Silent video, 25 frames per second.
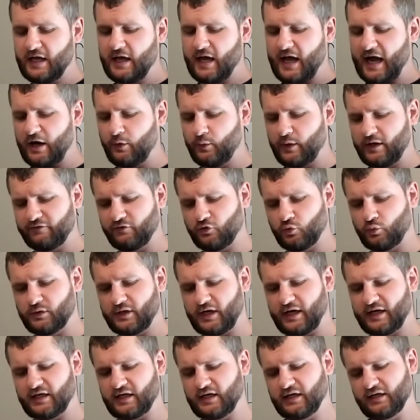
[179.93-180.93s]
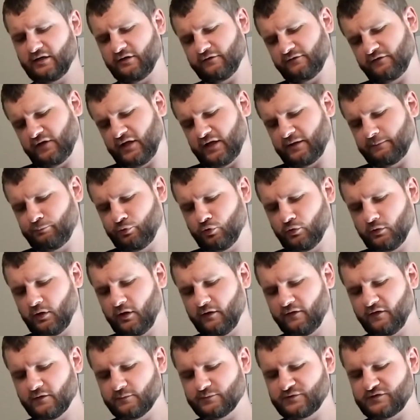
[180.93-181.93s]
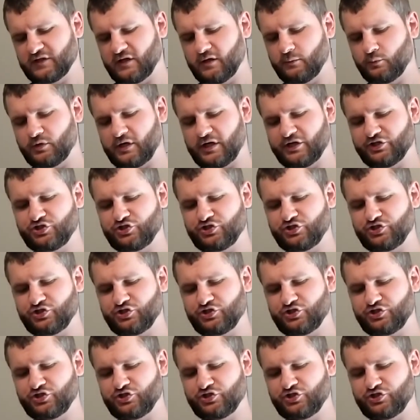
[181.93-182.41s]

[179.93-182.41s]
However, when I kind of like pull on them some, when I